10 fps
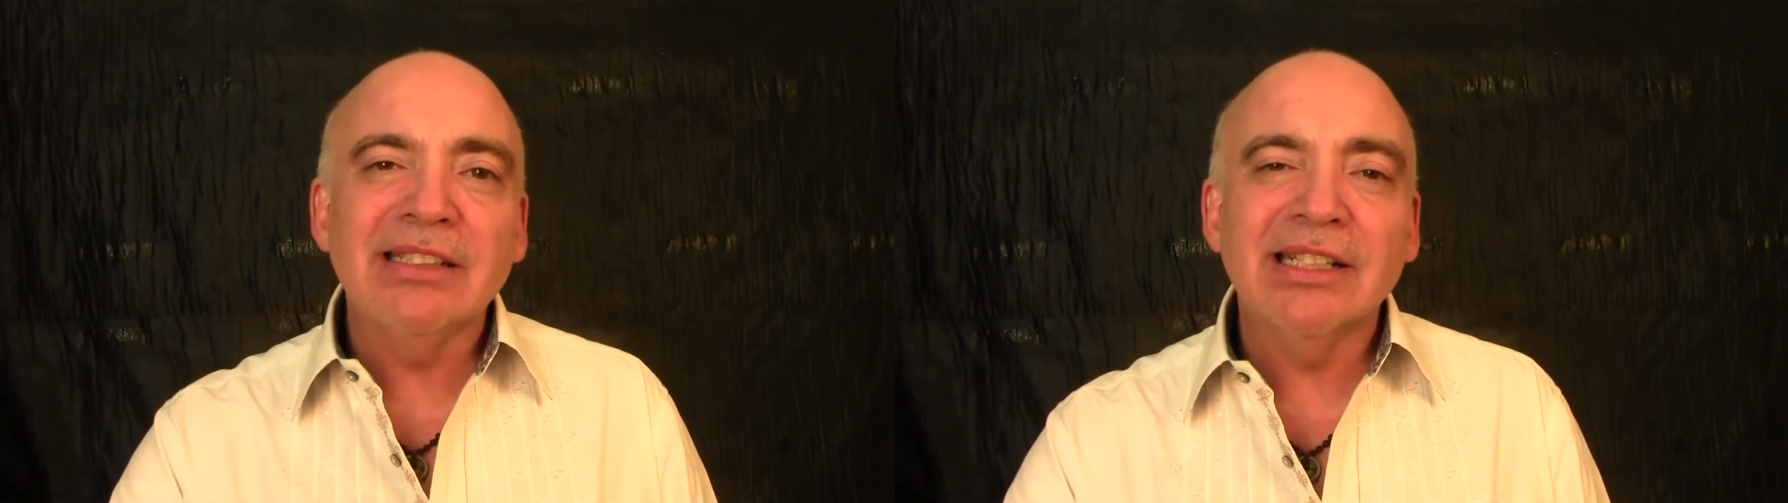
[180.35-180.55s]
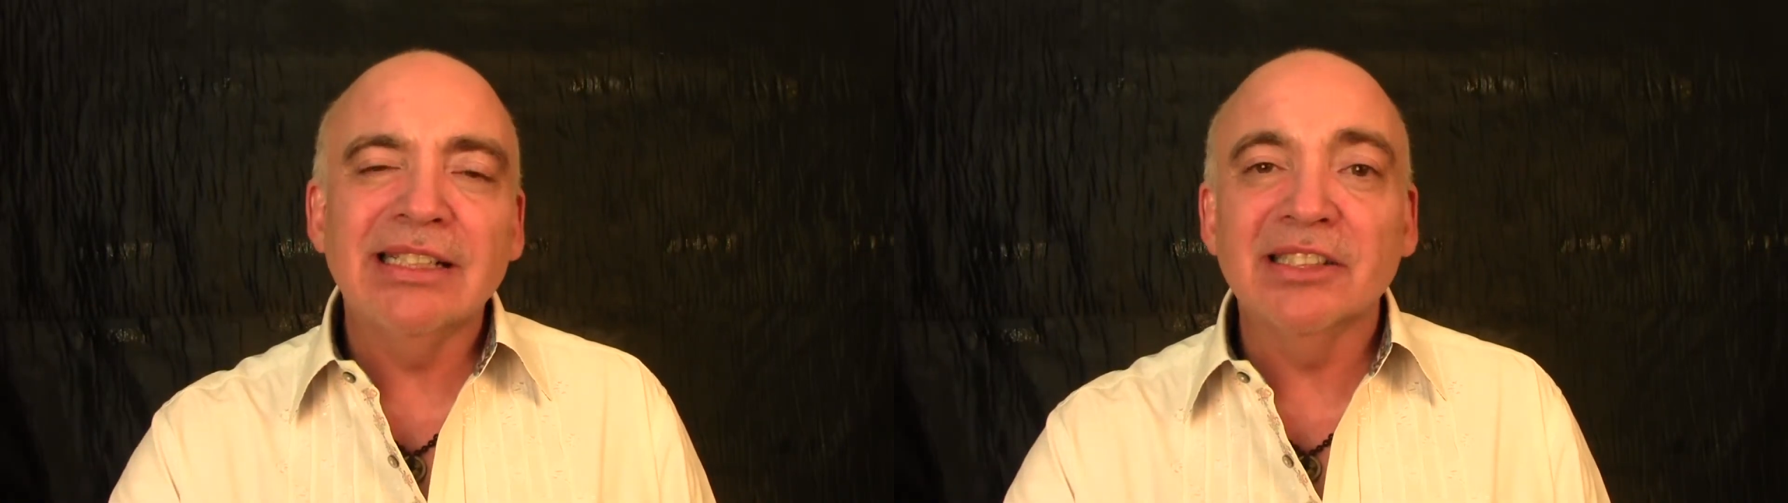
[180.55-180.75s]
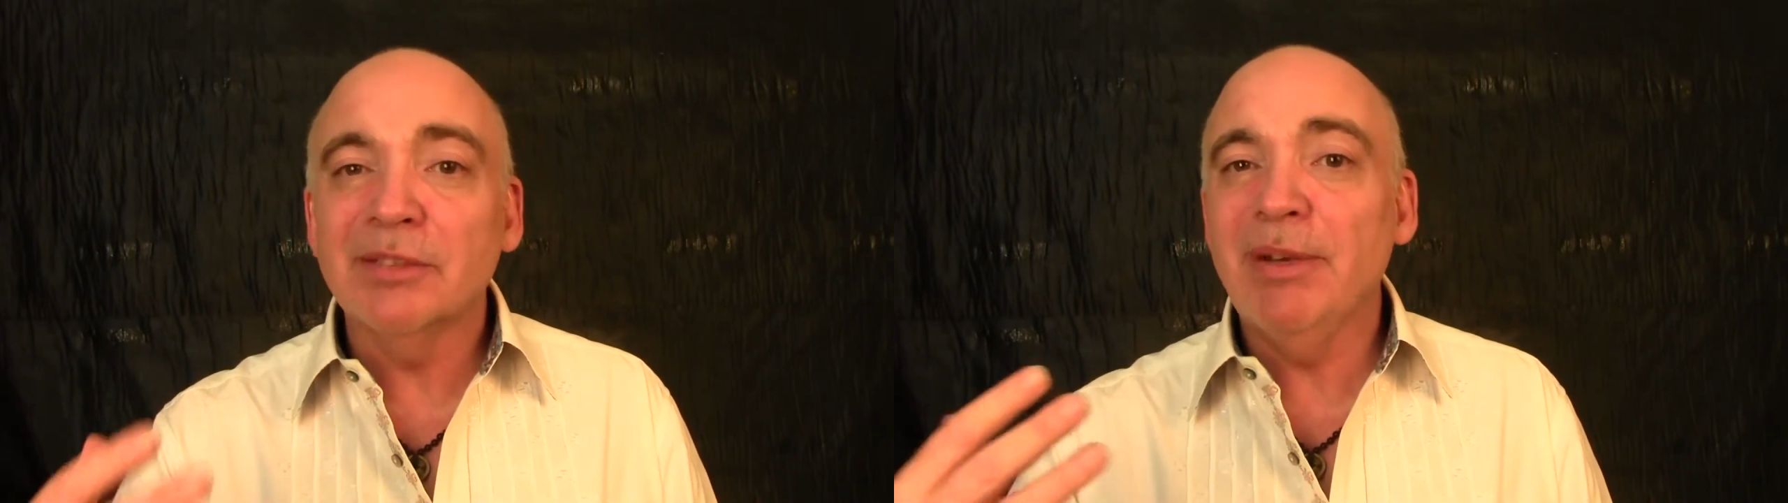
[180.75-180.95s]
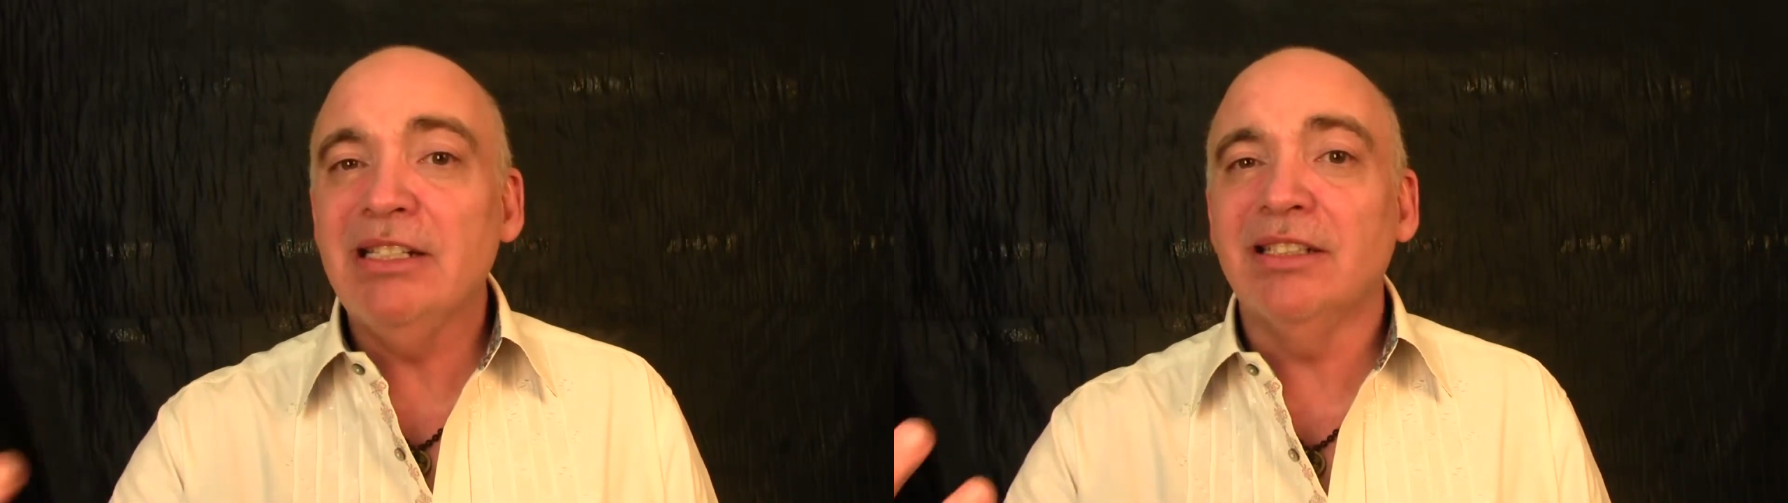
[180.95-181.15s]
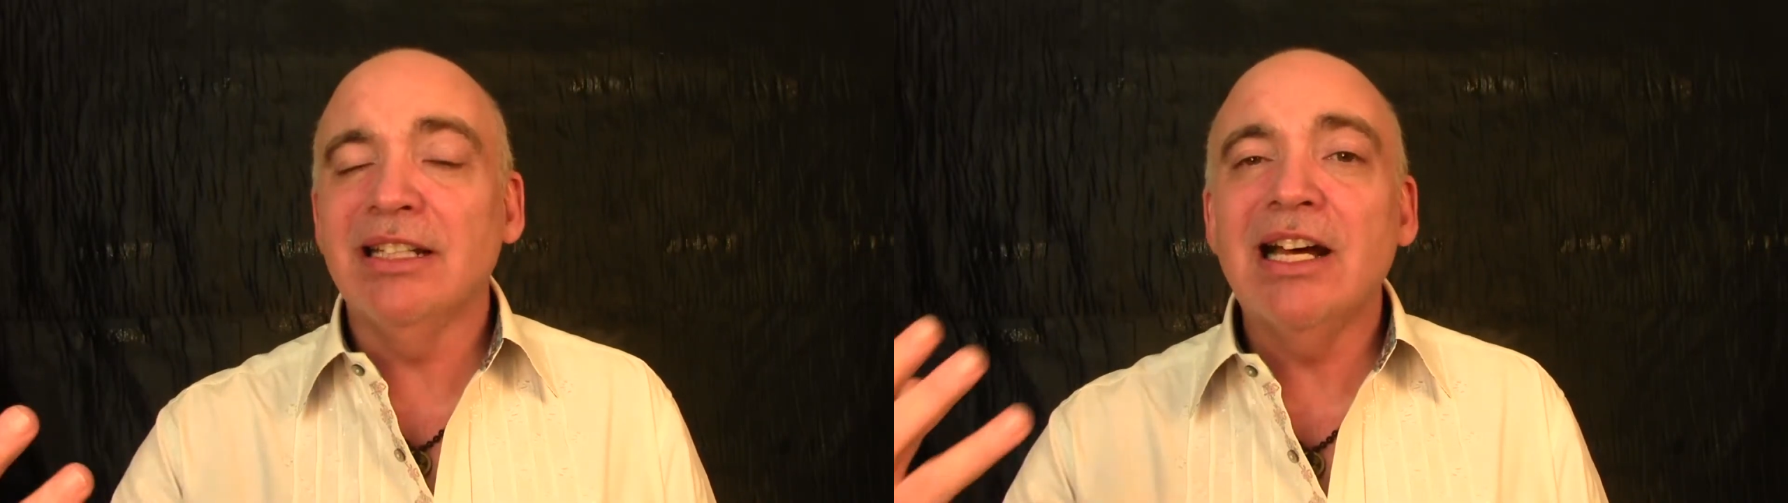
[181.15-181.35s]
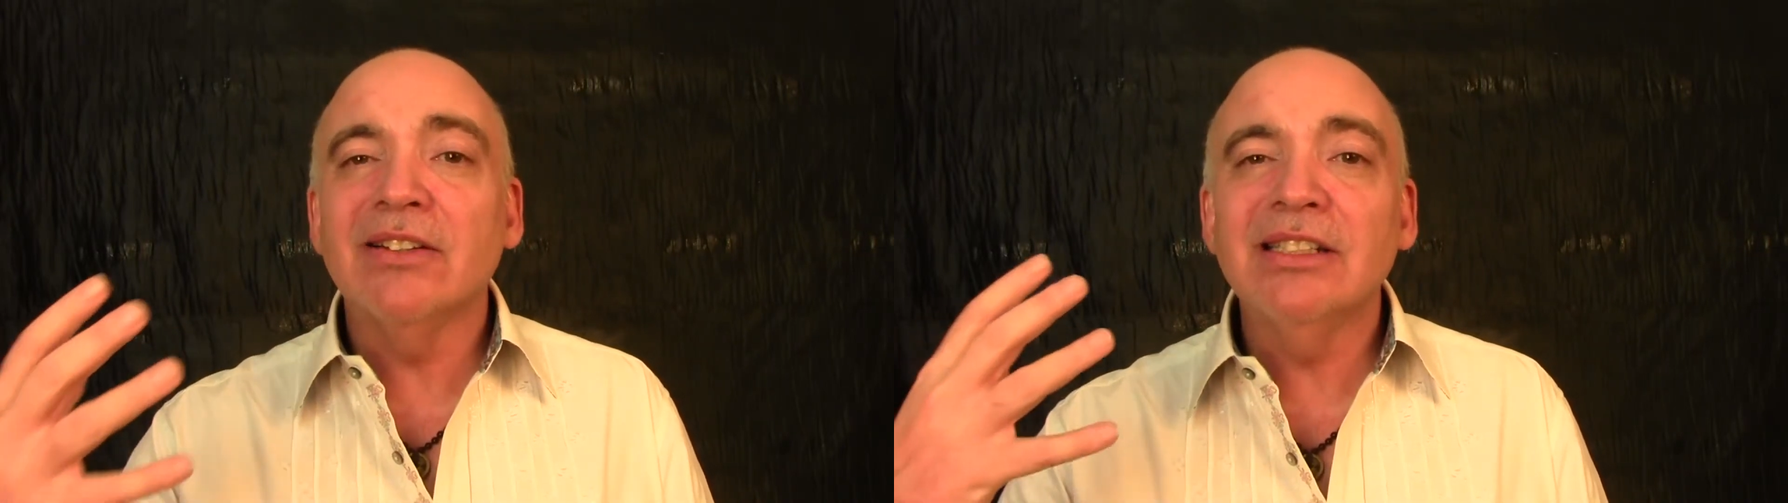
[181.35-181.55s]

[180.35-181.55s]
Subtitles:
changes, especially now in